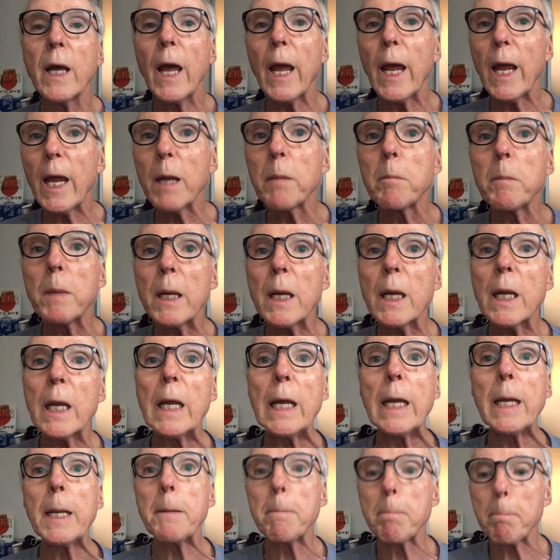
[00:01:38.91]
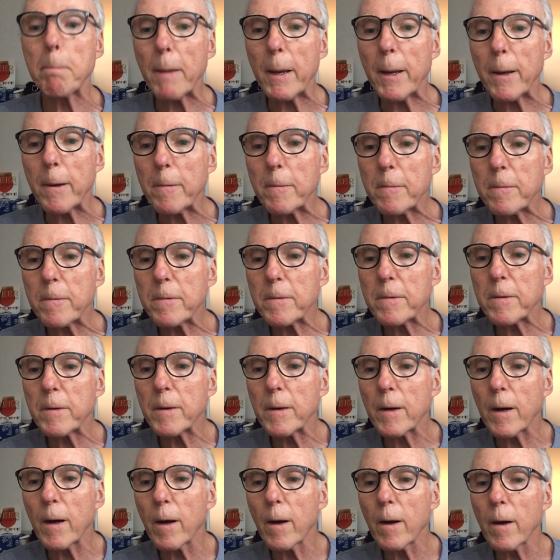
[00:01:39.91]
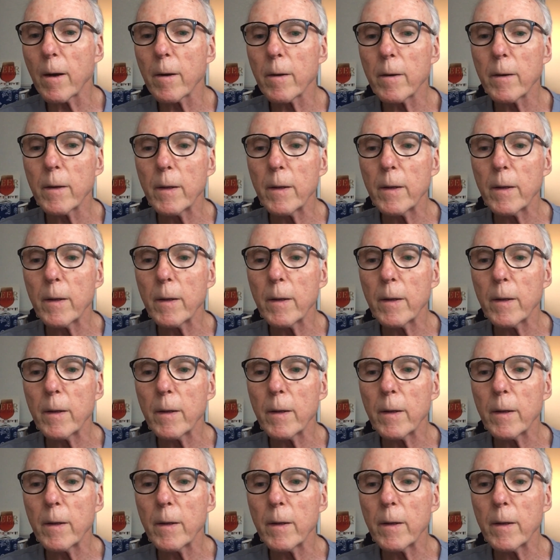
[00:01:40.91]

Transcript: AB InBev. Uh,